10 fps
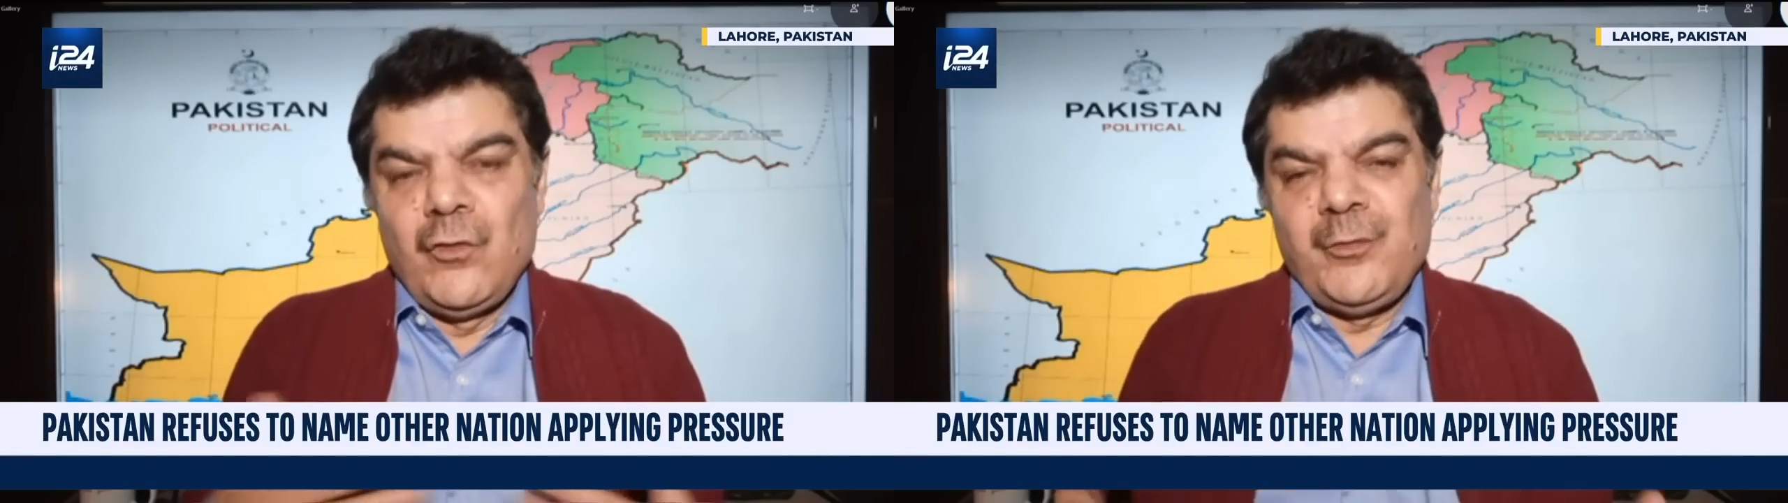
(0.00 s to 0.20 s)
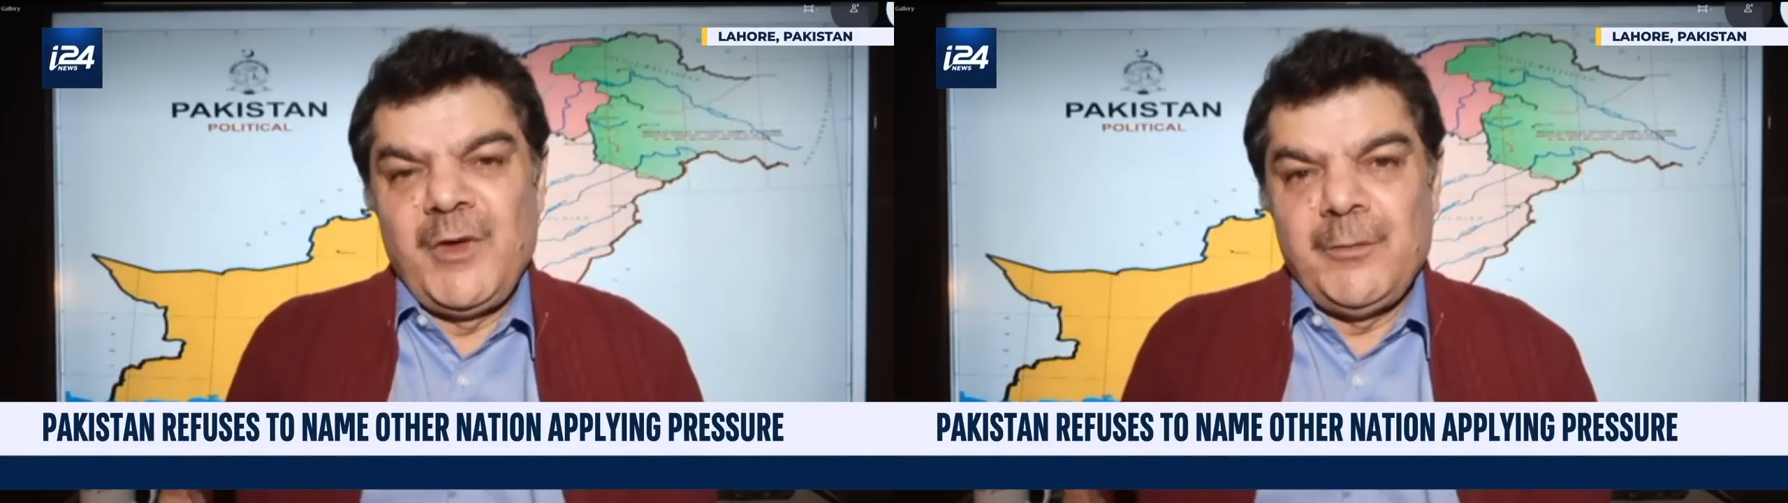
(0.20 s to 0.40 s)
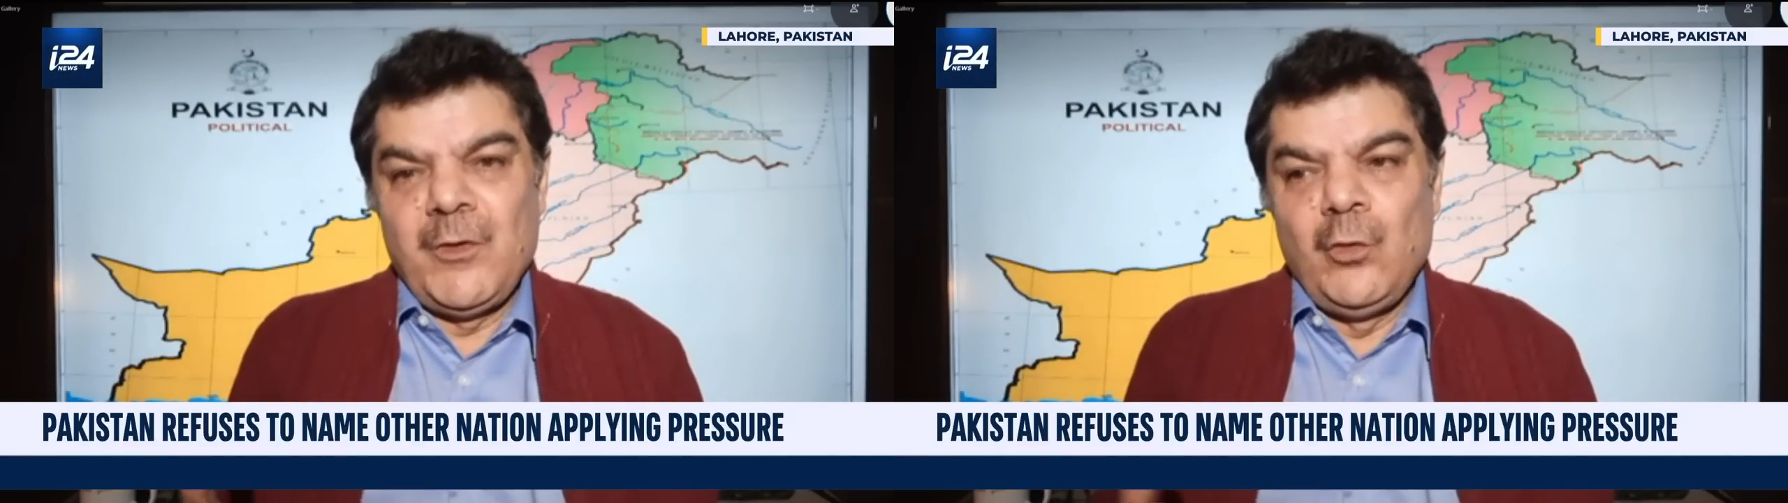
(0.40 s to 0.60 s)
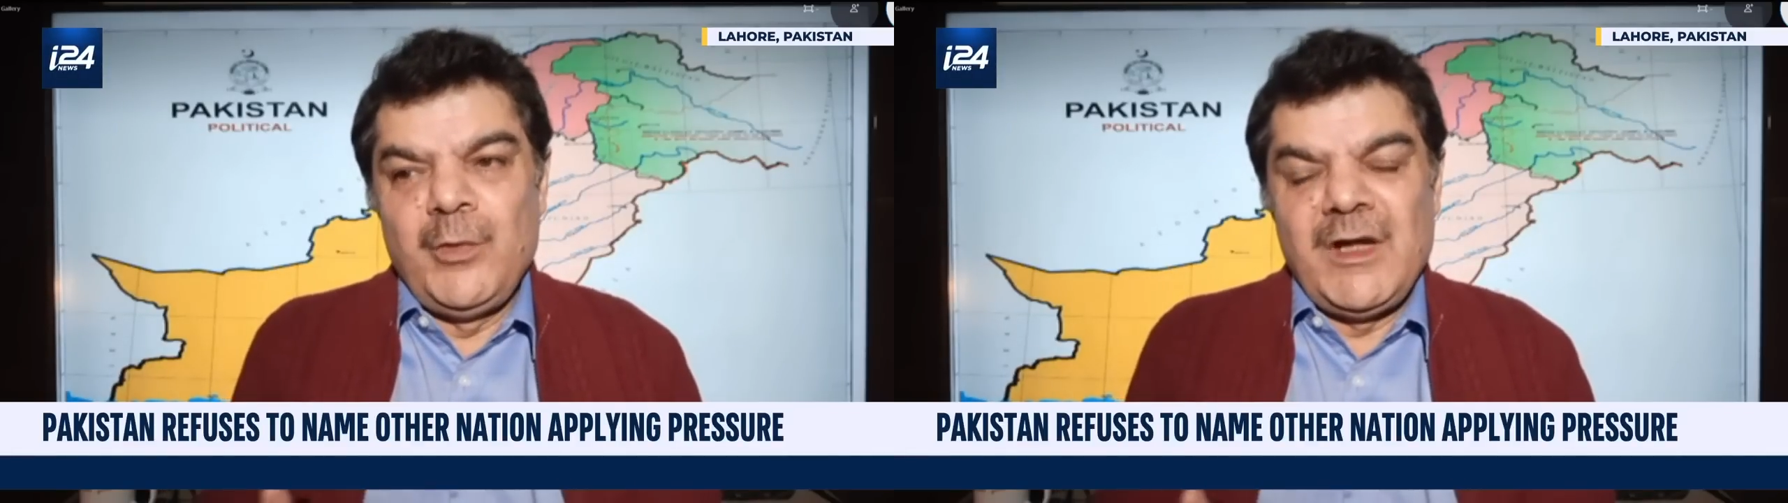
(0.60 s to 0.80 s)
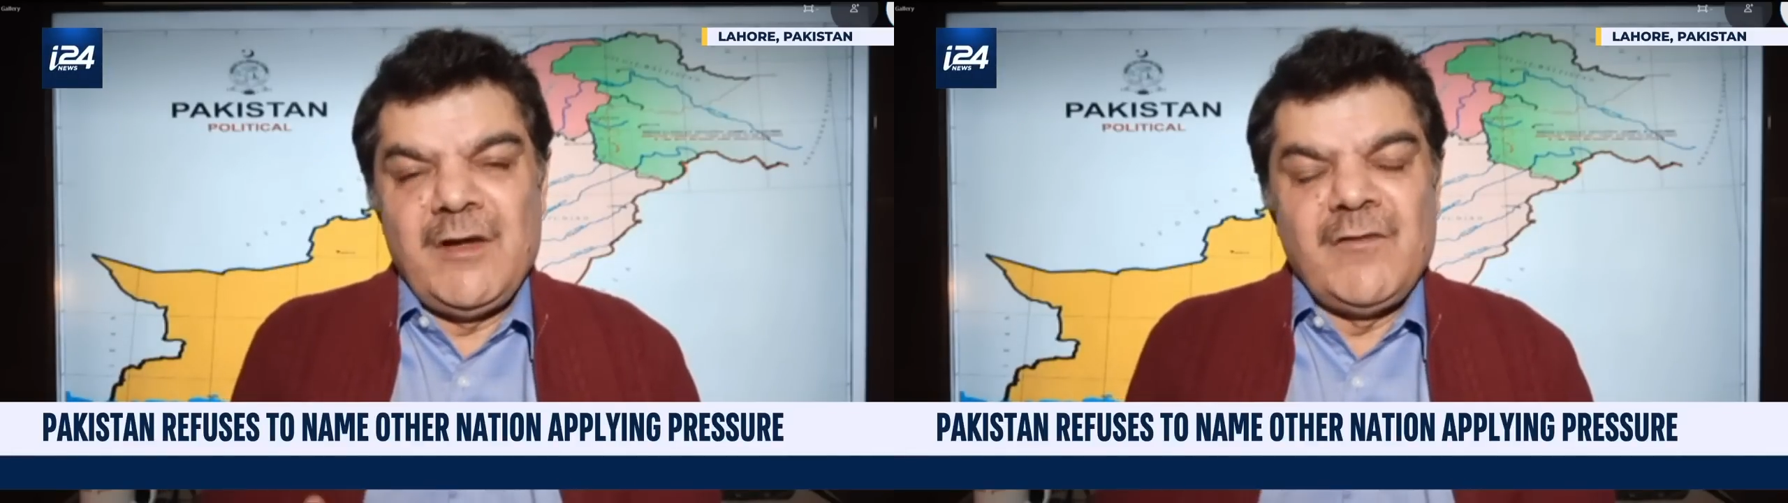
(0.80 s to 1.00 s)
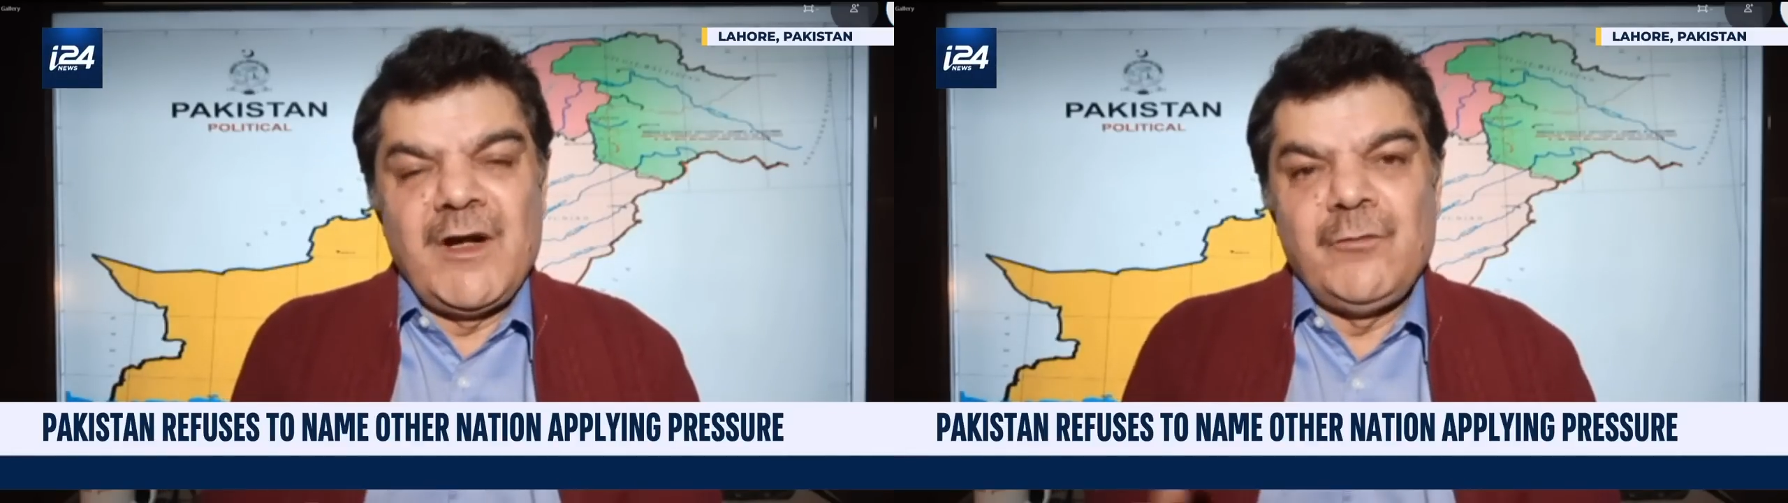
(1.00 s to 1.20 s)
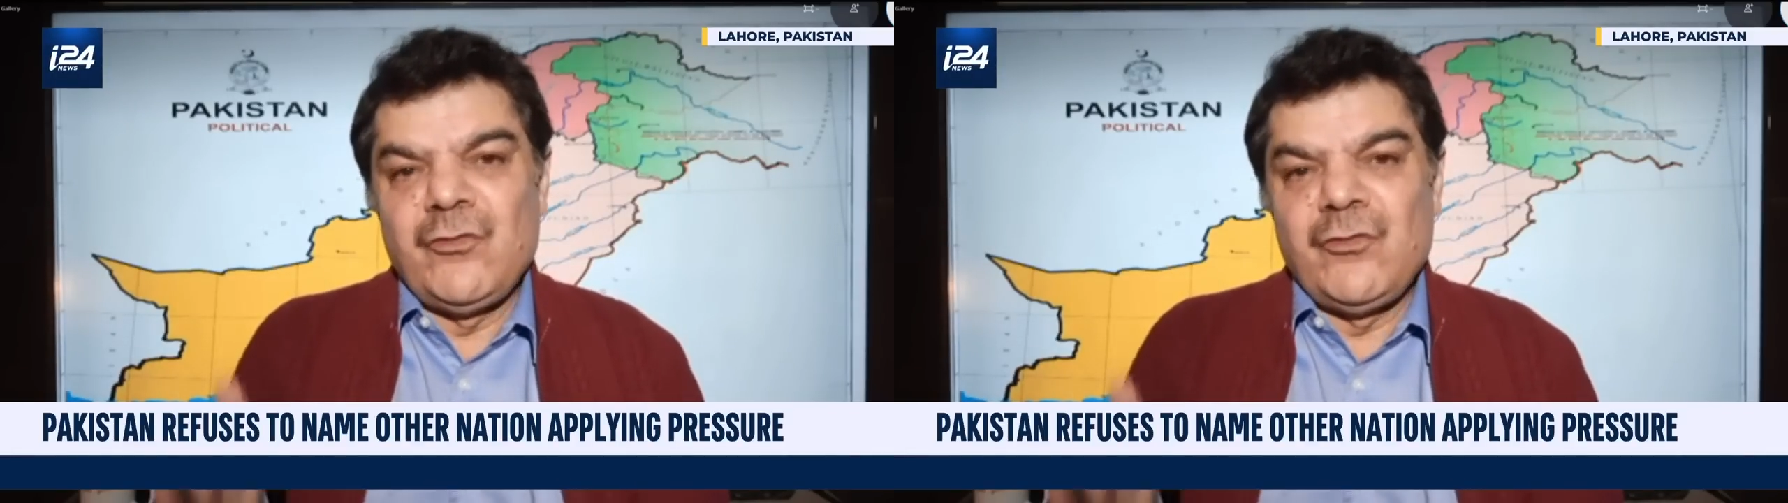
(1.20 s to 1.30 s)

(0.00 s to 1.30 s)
those people who believe that